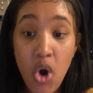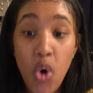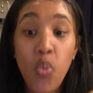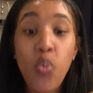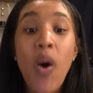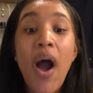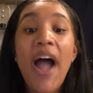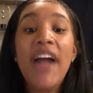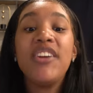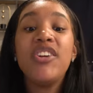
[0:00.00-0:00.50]

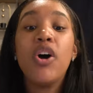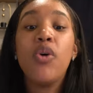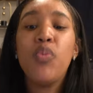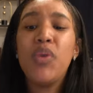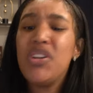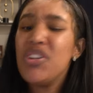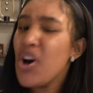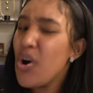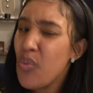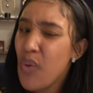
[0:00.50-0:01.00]
Why don't
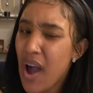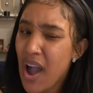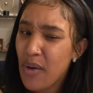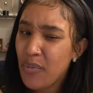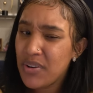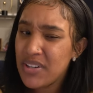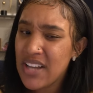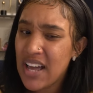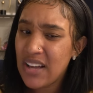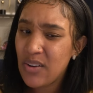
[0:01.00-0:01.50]
we know why
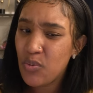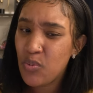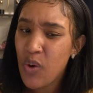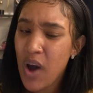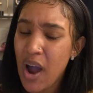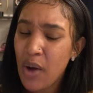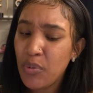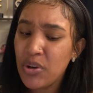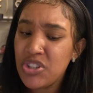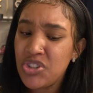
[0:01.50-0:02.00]

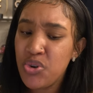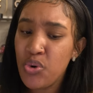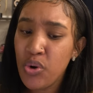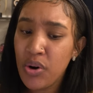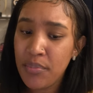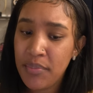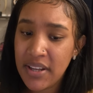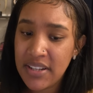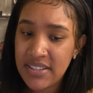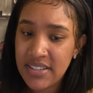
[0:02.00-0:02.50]
we're
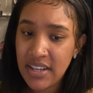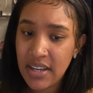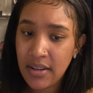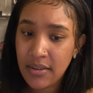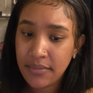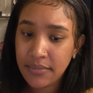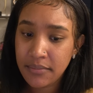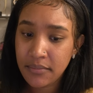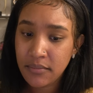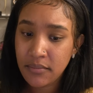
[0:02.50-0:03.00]
tormented?
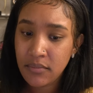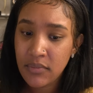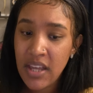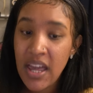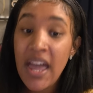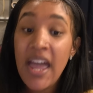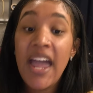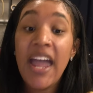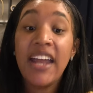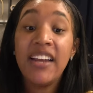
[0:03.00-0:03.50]

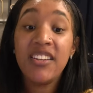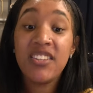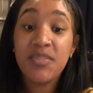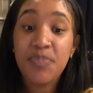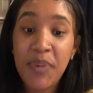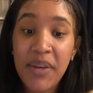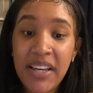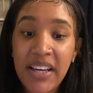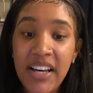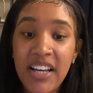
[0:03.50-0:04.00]
And it's
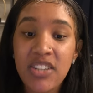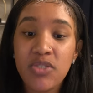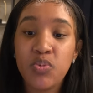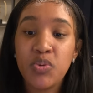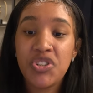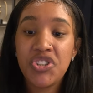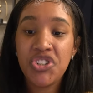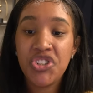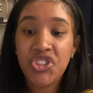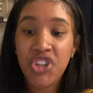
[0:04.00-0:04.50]
because
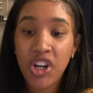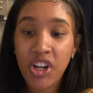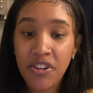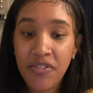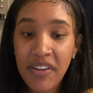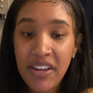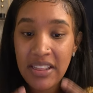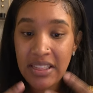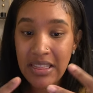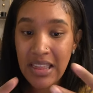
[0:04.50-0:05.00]
we're
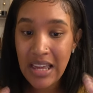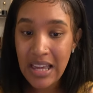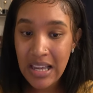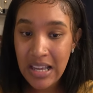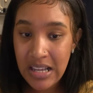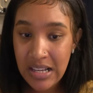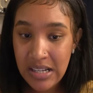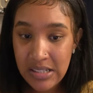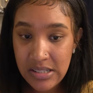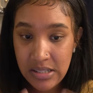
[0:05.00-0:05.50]
serving
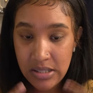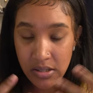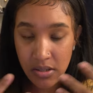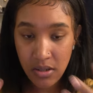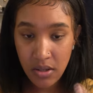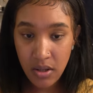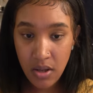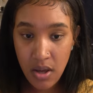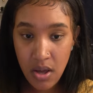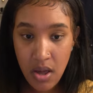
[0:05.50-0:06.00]
things
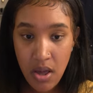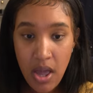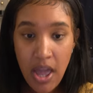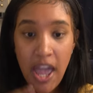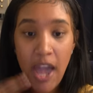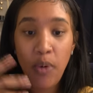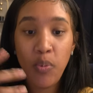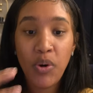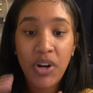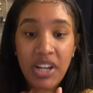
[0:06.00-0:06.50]

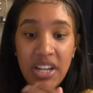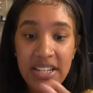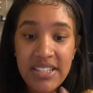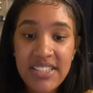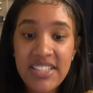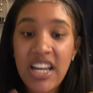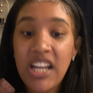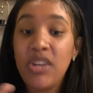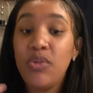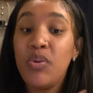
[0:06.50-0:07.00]
and we're
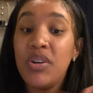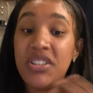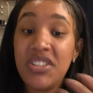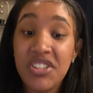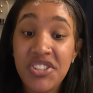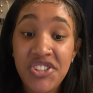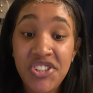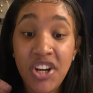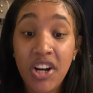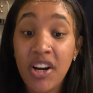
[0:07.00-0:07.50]
continuing to
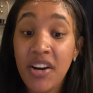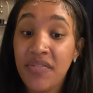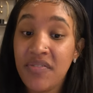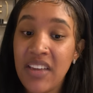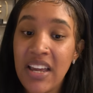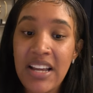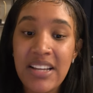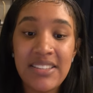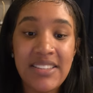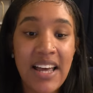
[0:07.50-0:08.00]
serve
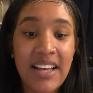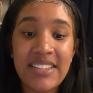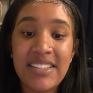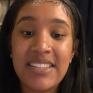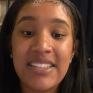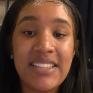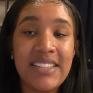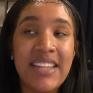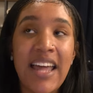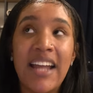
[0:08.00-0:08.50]
things
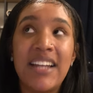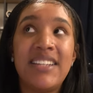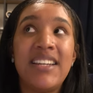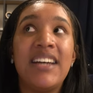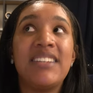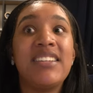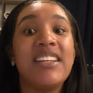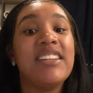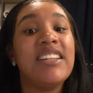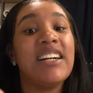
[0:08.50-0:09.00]
that
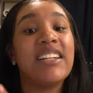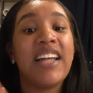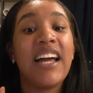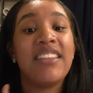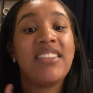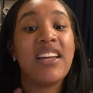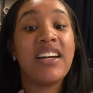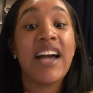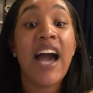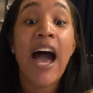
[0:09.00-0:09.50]
doesn't look
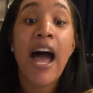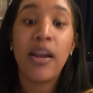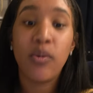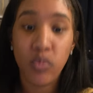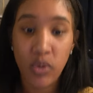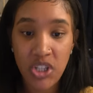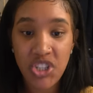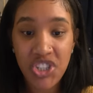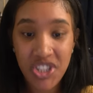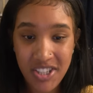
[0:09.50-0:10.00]
like the God
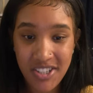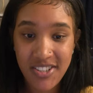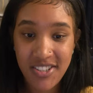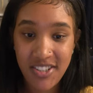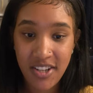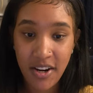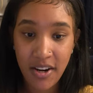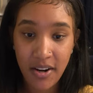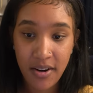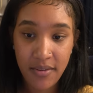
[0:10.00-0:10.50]
we should
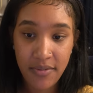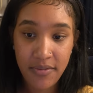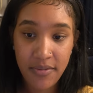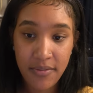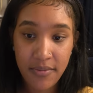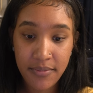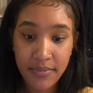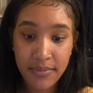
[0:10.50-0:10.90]
serve.